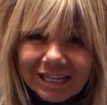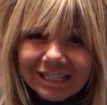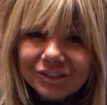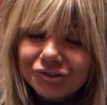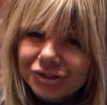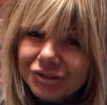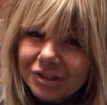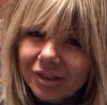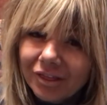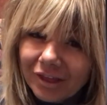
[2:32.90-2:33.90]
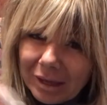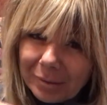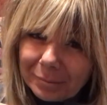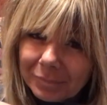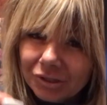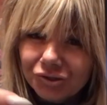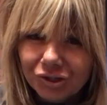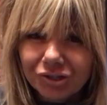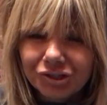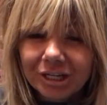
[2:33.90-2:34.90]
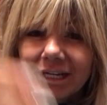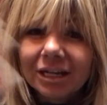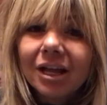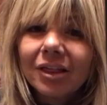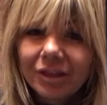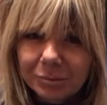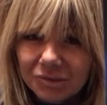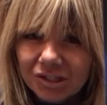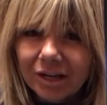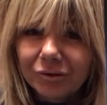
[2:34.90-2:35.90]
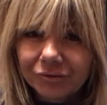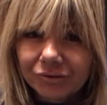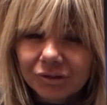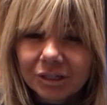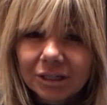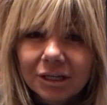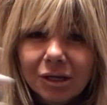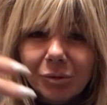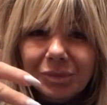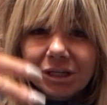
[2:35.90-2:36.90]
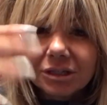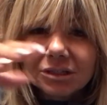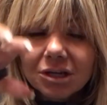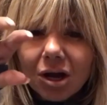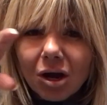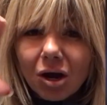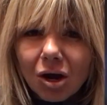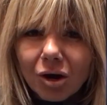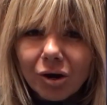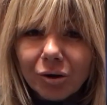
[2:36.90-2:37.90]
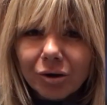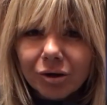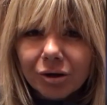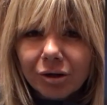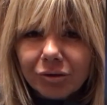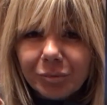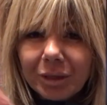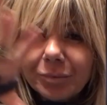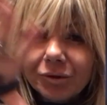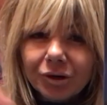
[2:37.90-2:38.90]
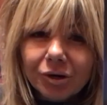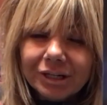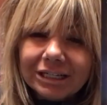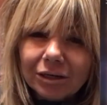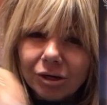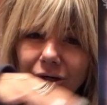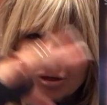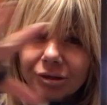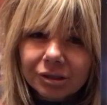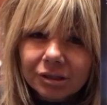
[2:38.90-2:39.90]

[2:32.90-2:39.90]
it's just them judging themselves. Because our the people that are in our